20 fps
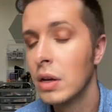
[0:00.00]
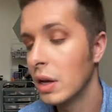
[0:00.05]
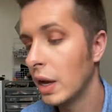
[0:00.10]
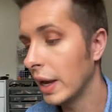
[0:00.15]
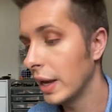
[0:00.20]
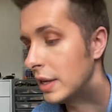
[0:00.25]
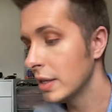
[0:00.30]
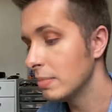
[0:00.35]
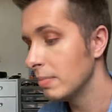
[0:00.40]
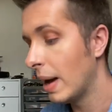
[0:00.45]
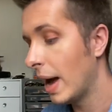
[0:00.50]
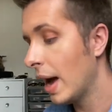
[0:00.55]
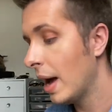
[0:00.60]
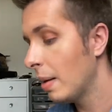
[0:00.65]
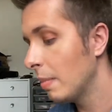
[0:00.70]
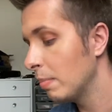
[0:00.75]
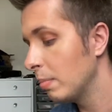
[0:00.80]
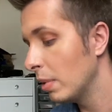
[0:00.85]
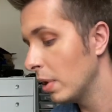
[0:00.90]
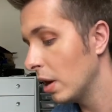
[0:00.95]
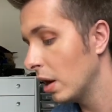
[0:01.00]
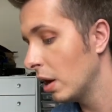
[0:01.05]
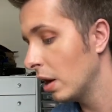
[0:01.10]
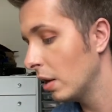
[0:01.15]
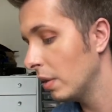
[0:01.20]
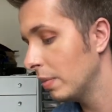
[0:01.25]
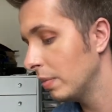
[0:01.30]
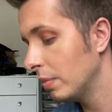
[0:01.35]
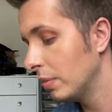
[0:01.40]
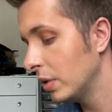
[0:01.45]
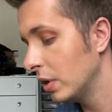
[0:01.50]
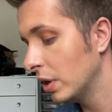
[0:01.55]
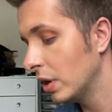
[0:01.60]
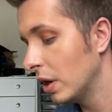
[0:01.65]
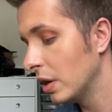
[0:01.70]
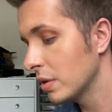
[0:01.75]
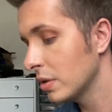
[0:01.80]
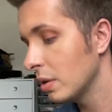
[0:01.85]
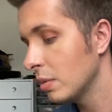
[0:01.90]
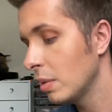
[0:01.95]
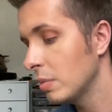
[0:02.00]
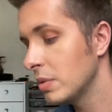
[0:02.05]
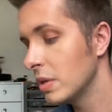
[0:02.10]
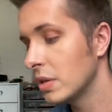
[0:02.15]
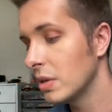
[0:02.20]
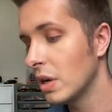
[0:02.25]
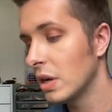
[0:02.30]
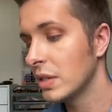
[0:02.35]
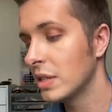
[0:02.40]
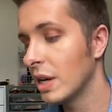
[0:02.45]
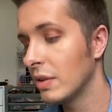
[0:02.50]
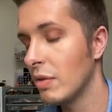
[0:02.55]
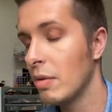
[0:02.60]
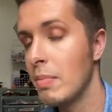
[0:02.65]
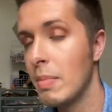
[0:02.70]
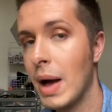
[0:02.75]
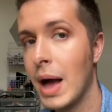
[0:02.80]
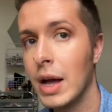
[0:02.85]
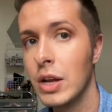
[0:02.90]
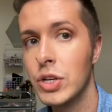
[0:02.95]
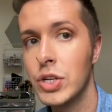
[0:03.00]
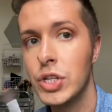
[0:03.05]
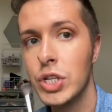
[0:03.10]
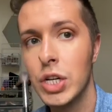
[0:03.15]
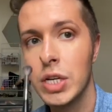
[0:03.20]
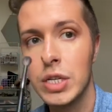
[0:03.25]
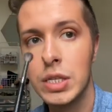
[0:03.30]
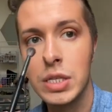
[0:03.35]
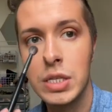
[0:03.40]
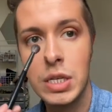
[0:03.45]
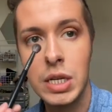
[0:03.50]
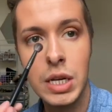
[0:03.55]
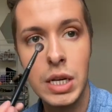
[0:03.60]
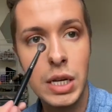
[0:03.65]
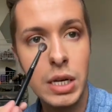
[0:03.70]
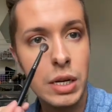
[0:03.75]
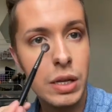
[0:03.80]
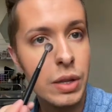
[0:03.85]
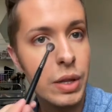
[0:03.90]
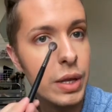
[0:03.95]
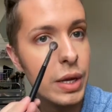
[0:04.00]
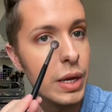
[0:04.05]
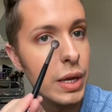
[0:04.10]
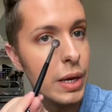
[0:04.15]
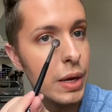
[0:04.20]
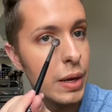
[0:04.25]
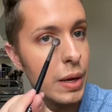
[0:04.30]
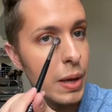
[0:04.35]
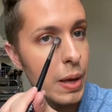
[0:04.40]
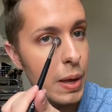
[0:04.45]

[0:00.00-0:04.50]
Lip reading: It is matte, but, you know, sometimes it's nice to have a matte just in the